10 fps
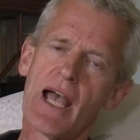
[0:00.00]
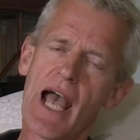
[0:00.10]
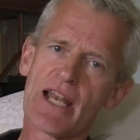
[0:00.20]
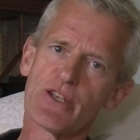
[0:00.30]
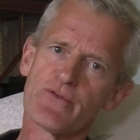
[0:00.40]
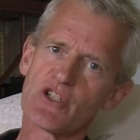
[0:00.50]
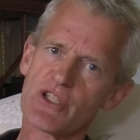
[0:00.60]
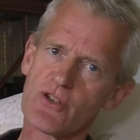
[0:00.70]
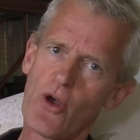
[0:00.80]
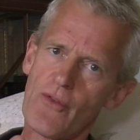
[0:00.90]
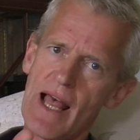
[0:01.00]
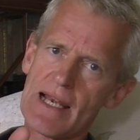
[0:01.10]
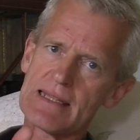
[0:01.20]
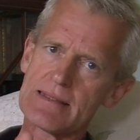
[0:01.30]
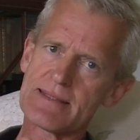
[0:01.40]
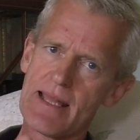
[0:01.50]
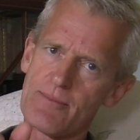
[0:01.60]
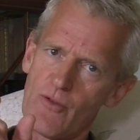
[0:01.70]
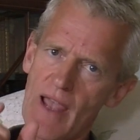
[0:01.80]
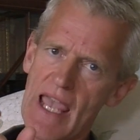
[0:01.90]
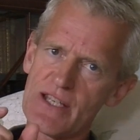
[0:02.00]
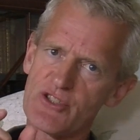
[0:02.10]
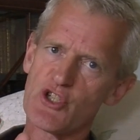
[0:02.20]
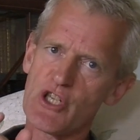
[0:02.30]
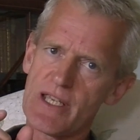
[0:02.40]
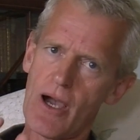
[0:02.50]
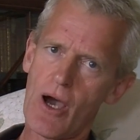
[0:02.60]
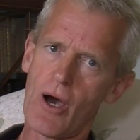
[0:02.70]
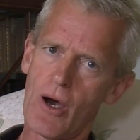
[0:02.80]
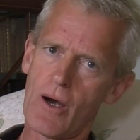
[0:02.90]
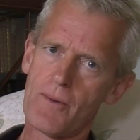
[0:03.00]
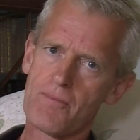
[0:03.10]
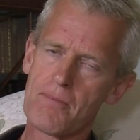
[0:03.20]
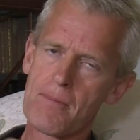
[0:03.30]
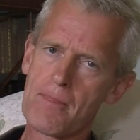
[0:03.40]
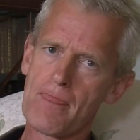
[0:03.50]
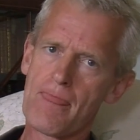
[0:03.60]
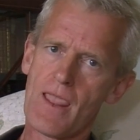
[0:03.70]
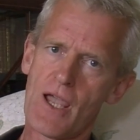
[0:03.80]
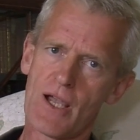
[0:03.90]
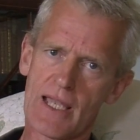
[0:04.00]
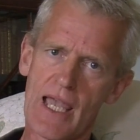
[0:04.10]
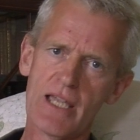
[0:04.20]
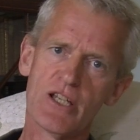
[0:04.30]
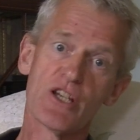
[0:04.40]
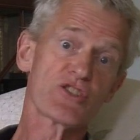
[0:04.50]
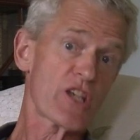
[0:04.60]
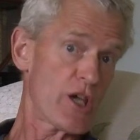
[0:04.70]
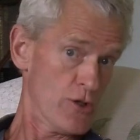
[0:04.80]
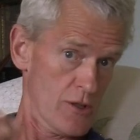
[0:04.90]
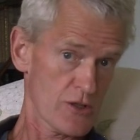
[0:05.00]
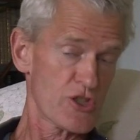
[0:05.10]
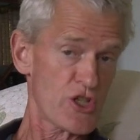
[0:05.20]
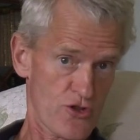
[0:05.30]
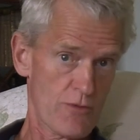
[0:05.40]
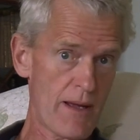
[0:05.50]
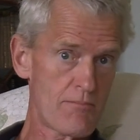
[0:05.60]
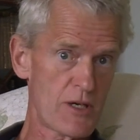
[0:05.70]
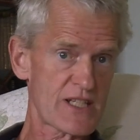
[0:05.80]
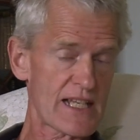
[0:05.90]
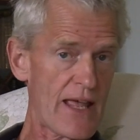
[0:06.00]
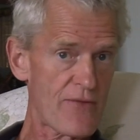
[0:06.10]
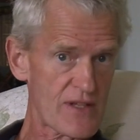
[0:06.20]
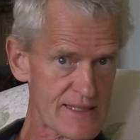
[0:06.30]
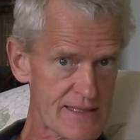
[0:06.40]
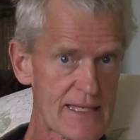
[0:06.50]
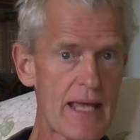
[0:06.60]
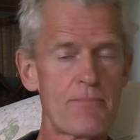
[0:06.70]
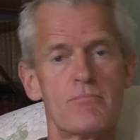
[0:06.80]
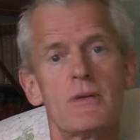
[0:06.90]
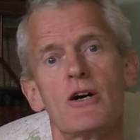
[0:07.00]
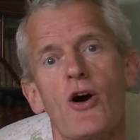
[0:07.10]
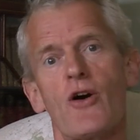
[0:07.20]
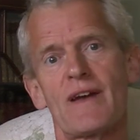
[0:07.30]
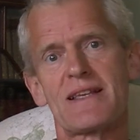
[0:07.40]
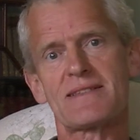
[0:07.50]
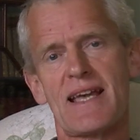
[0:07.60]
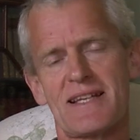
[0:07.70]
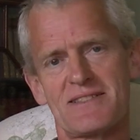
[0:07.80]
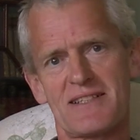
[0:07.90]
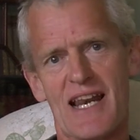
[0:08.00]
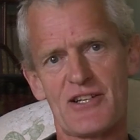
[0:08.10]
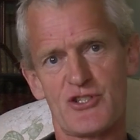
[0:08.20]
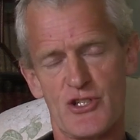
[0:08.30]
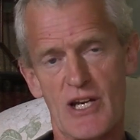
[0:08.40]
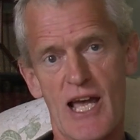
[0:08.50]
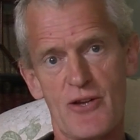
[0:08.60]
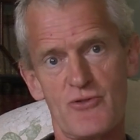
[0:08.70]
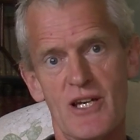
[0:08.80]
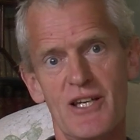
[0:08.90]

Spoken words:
and you've just got that little stem of AGR. Okay, so just remember, to get the stem of a second declension noun,